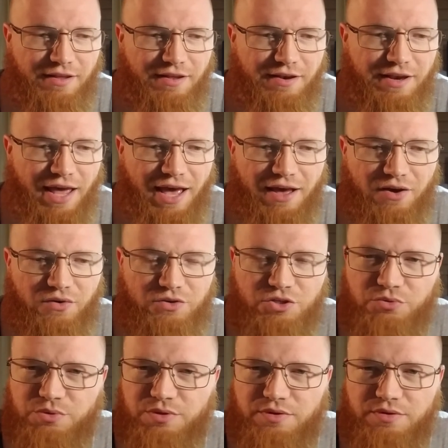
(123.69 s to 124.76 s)
now
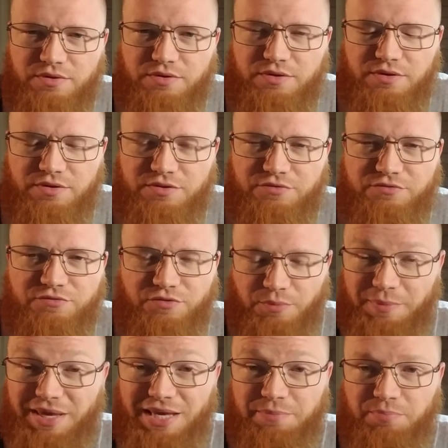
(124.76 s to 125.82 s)
you would, for
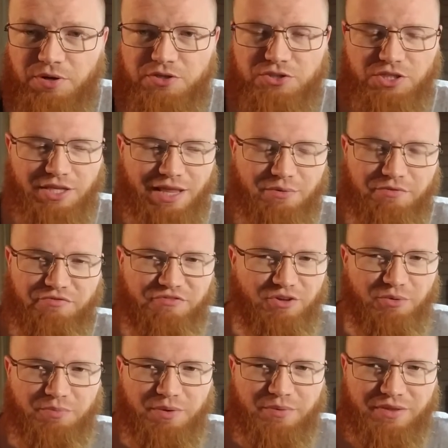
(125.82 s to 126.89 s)
me personally, that would fill
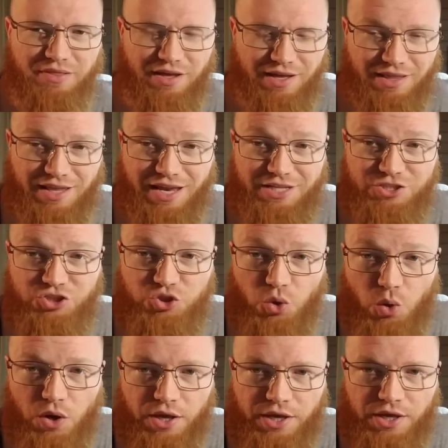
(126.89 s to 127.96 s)
me with like a lot of
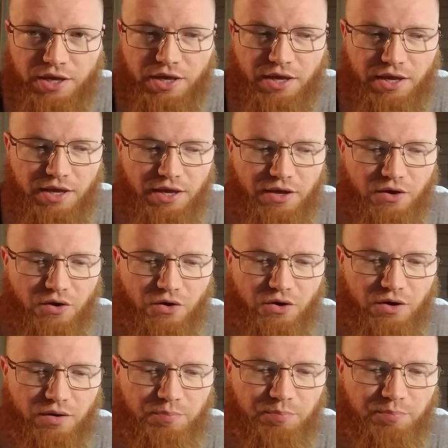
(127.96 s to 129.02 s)
joy,
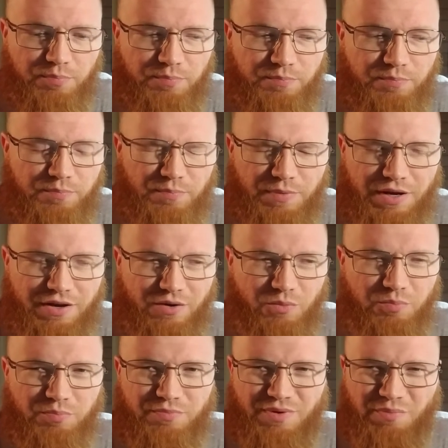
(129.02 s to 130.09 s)
or I don't know,
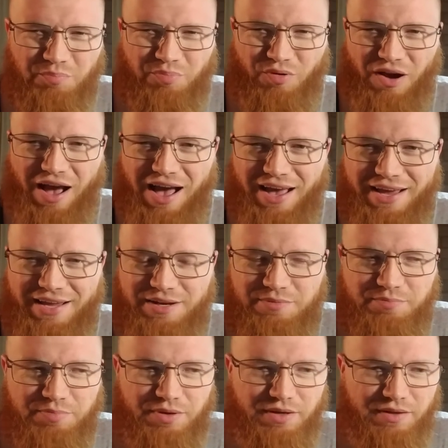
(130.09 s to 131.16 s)
not pride,
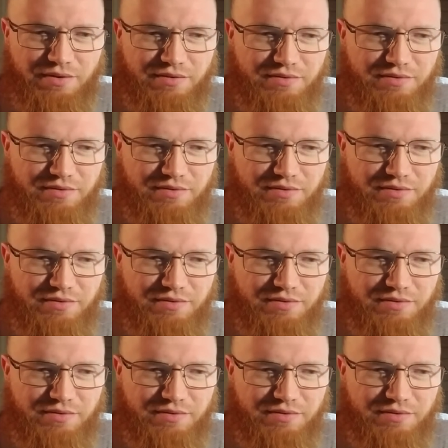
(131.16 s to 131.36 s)
but